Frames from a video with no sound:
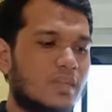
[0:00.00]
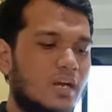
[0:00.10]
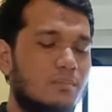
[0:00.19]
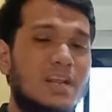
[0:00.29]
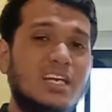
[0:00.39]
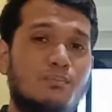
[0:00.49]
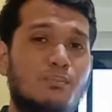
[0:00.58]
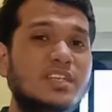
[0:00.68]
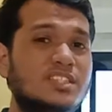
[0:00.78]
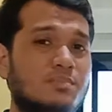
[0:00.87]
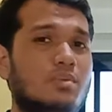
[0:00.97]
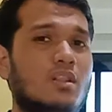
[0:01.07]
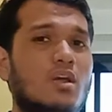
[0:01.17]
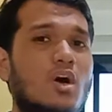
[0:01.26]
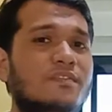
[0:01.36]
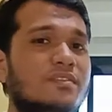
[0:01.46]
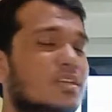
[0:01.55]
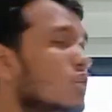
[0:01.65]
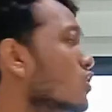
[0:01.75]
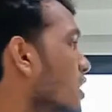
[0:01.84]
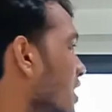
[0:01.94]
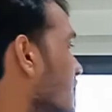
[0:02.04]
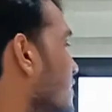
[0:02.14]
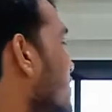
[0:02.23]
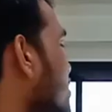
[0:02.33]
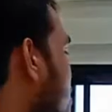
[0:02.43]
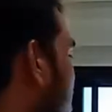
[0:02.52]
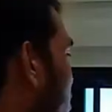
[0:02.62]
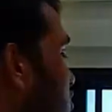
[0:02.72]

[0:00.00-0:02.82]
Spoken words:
apply the principle of nuclear fission.